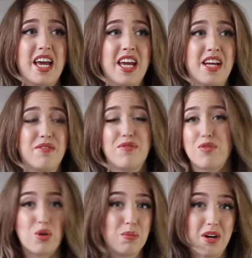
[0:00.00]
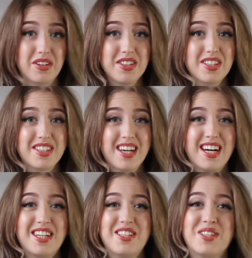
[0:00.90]
in four months
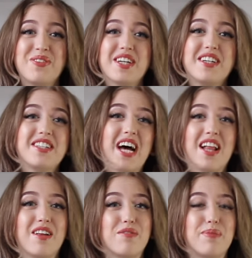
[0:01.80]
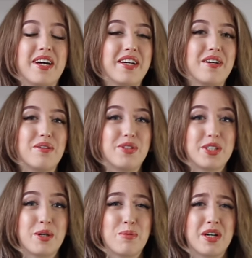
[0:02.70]
just because I love buying coats
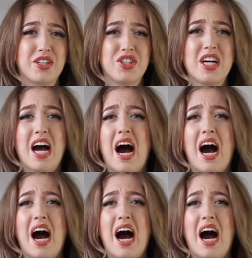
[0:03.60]
so much.